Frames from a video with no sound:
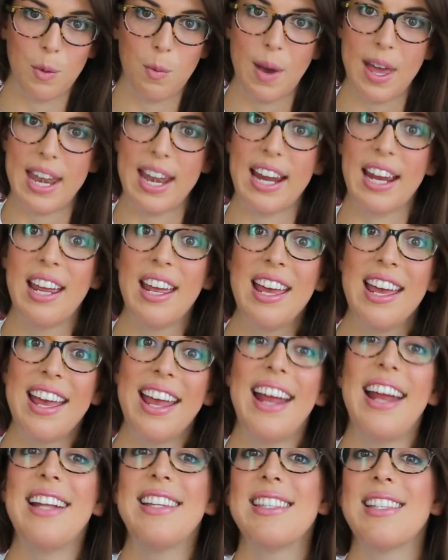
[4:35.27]
wedding,
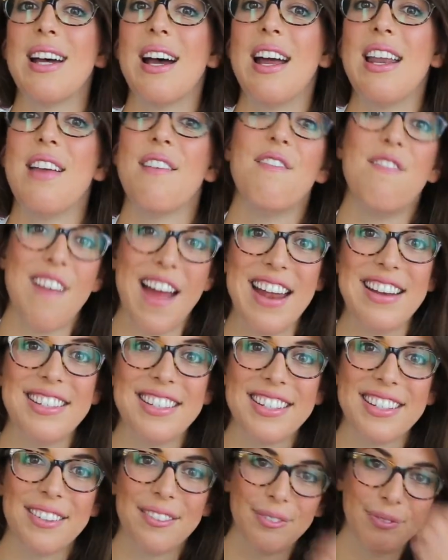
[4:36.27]
it's an
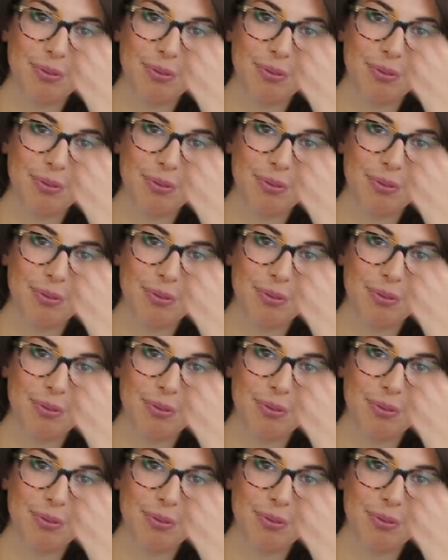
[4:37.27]
event.